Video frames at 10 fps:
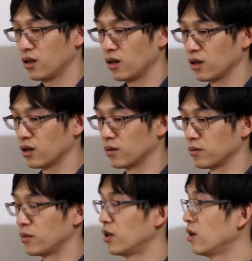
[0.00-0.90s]

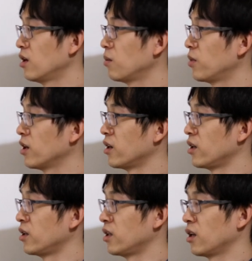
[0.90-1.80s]
But
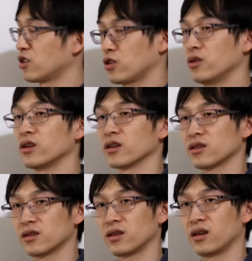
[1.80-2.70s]
in
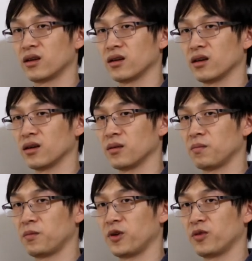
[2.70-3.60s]
electronics,
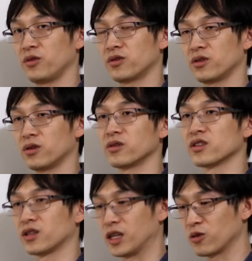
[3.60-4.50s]
people usually don't
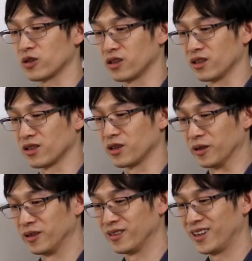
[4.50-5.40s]
distinguish these two.
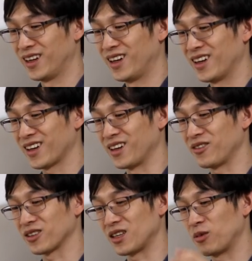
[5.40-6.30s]
Okay,
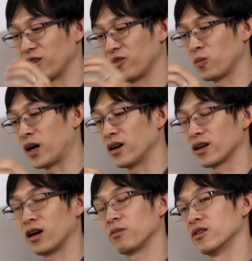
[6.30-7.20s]
for example, if you buy a
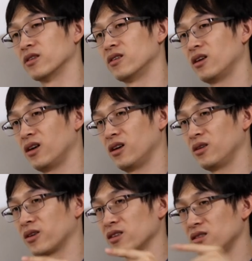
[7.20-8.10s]
coupler,
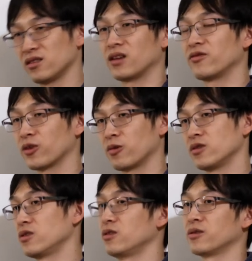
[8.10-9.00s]
you can see some
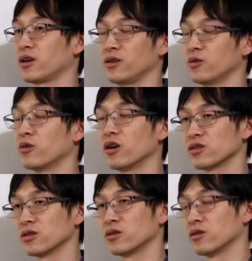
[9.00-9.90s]
frequency. You will
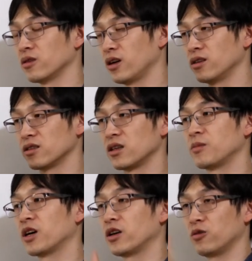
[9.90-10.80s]
also, at the same
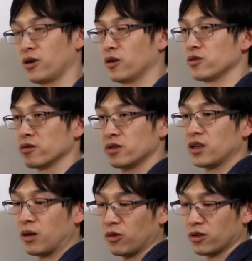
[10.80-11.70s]
time, you will also see
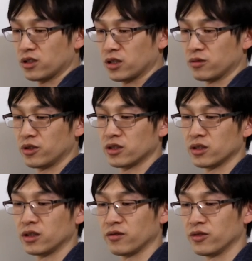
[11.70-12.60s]
harmonic
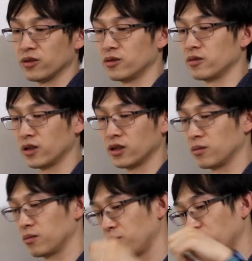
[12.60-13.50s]
generation if you
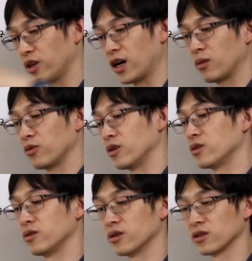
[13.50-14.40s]
put the output
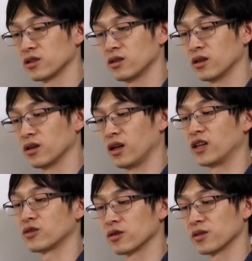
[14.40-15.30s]
into a
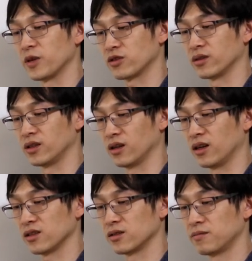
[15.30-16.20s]
electrical spectrum
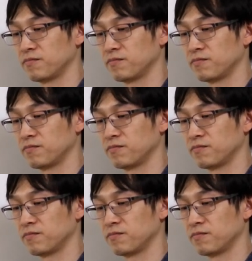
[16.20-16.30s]
analyzer.